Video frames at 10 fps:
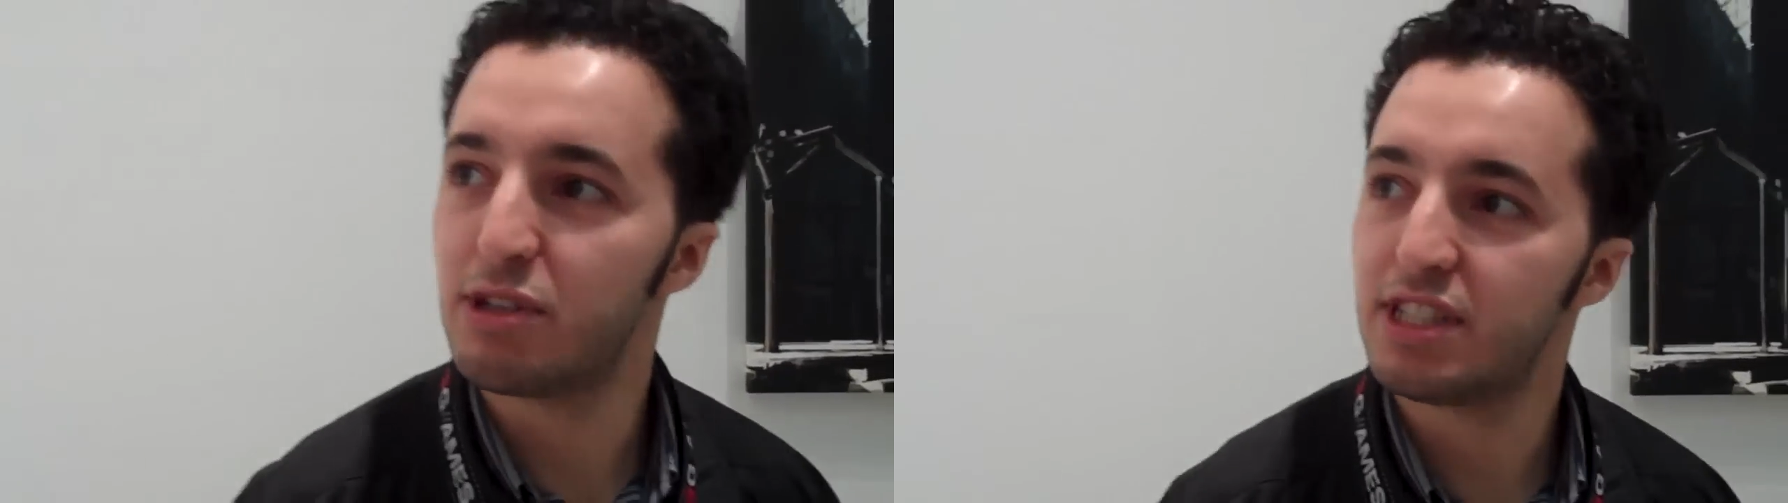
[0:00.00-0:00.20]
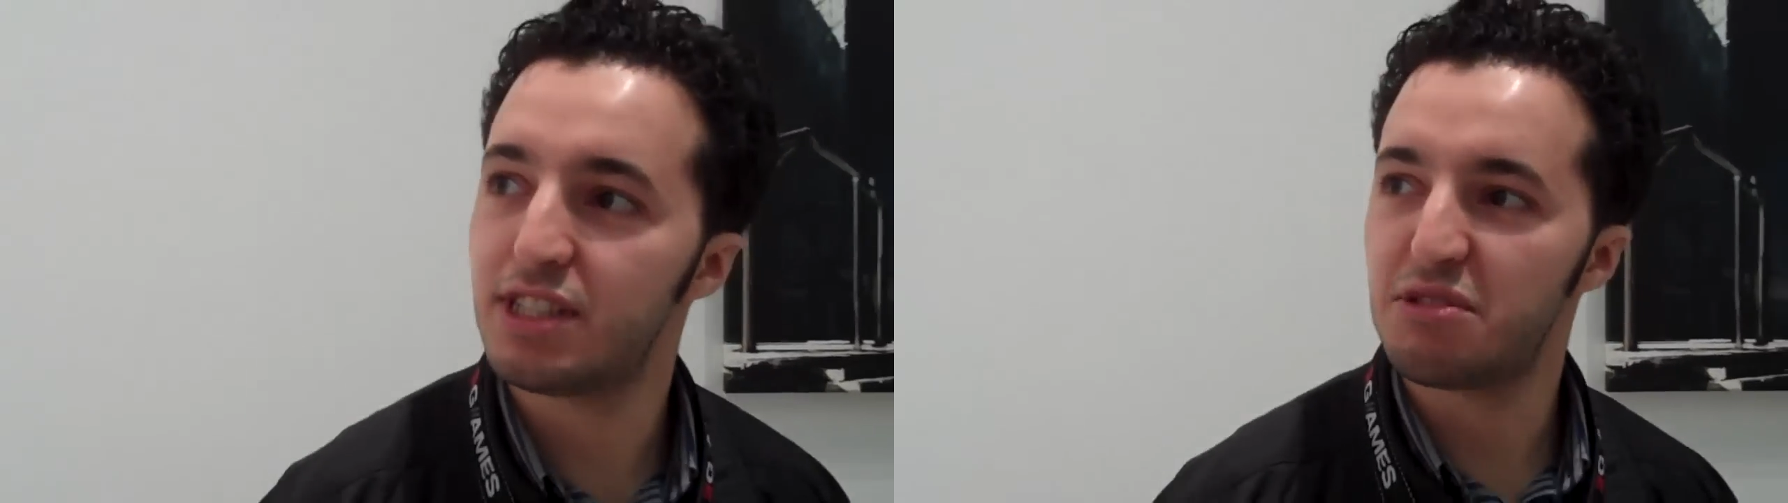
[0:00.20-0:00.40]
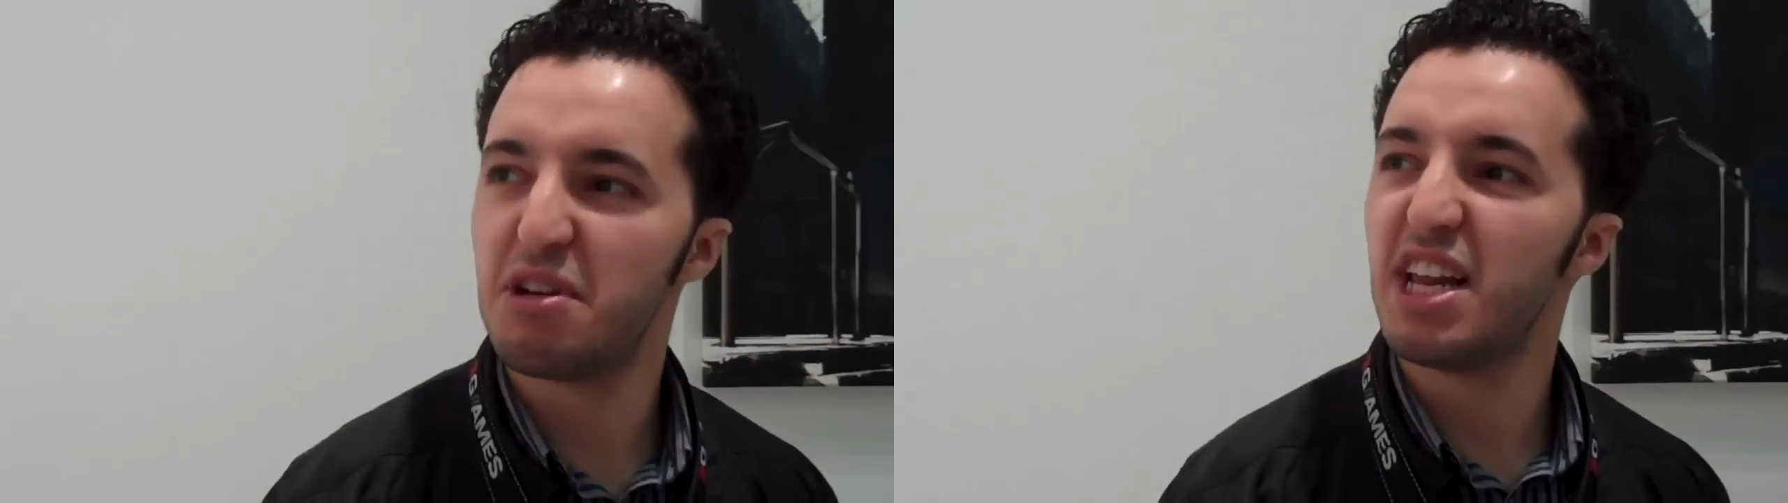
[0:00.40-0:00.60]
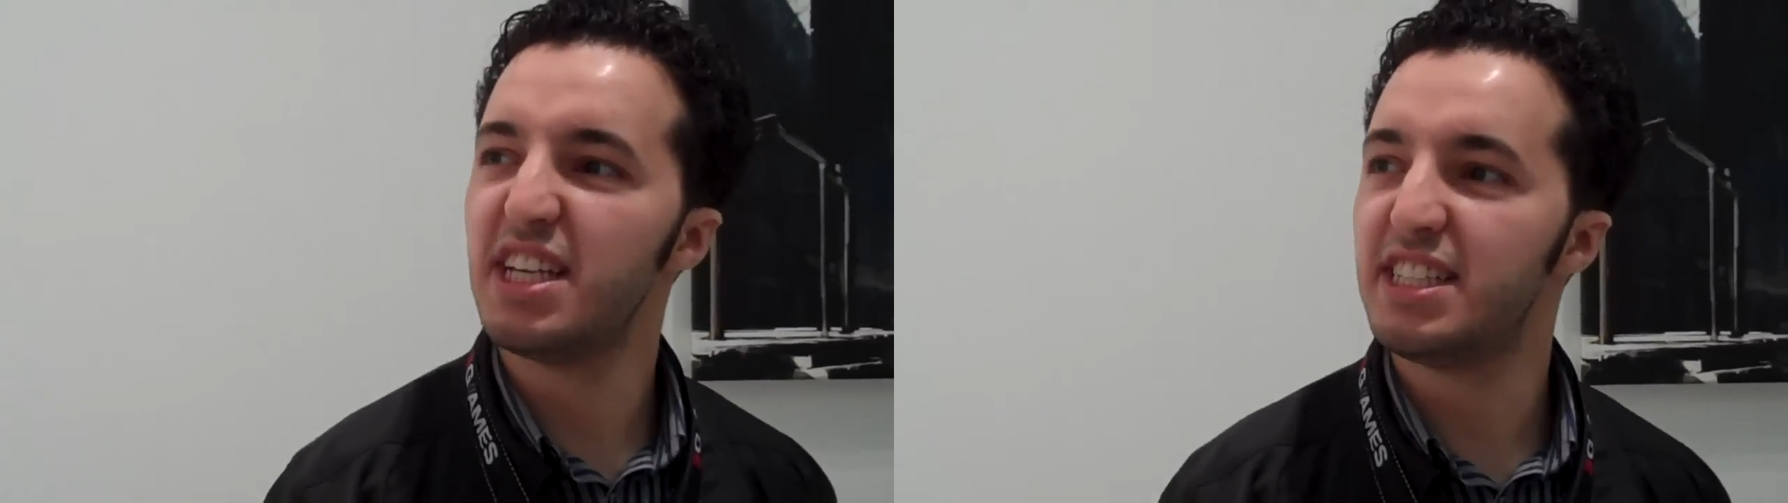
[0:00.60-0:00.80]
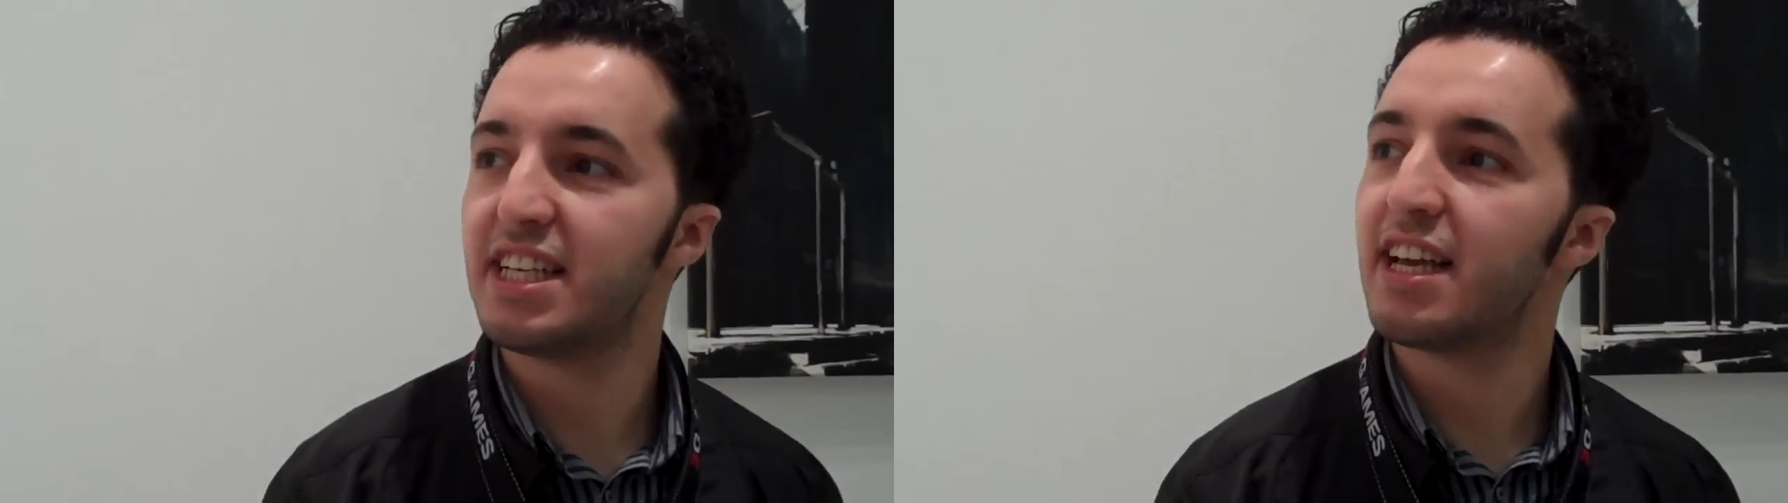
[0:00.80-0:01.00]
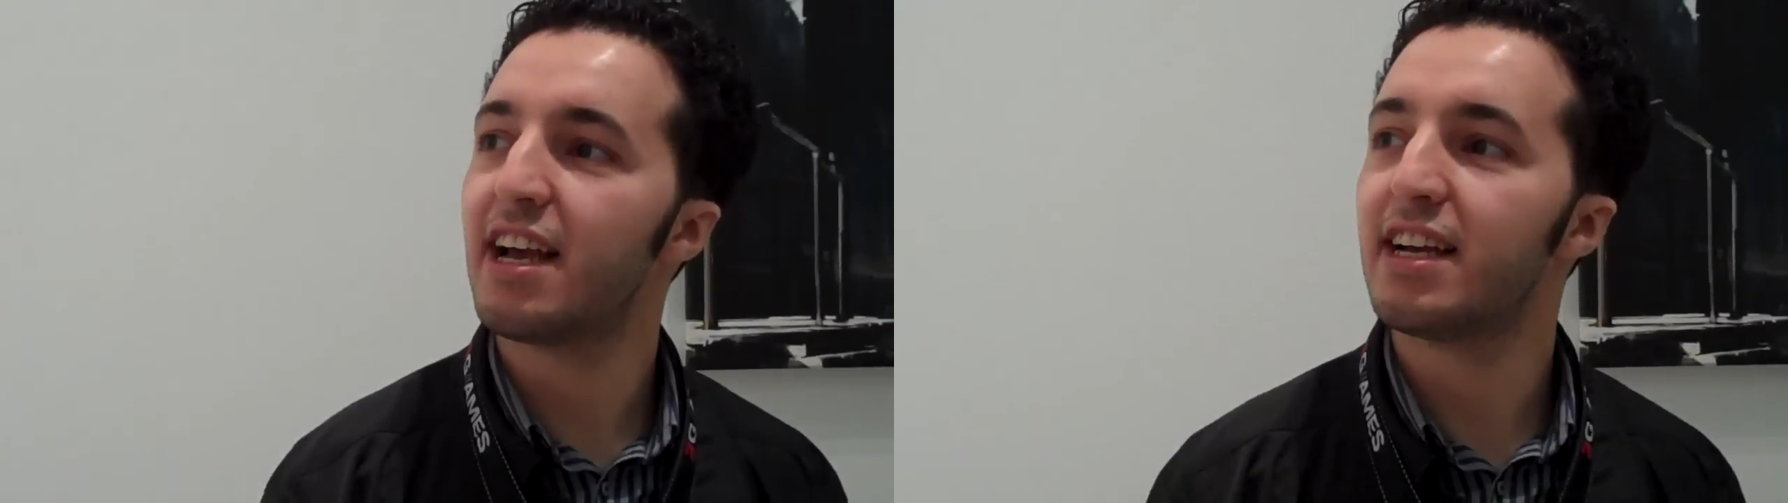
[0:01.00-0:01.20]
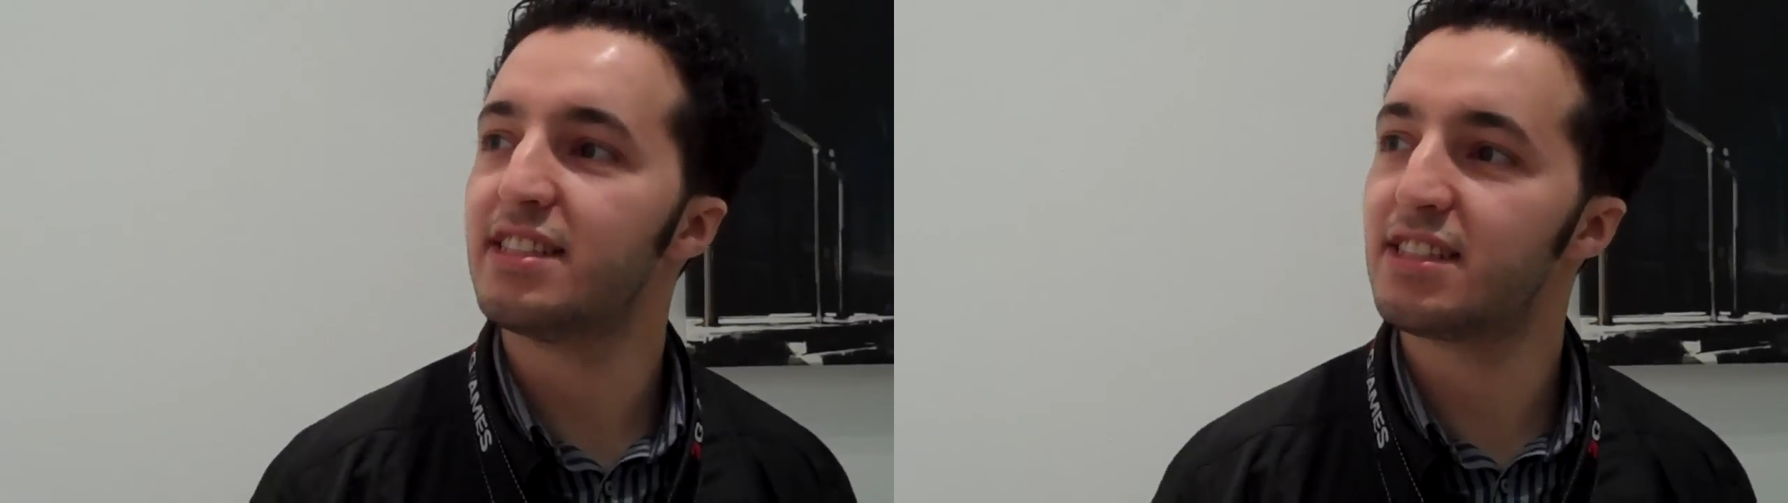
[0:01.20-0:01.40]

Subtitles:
which is really decayed.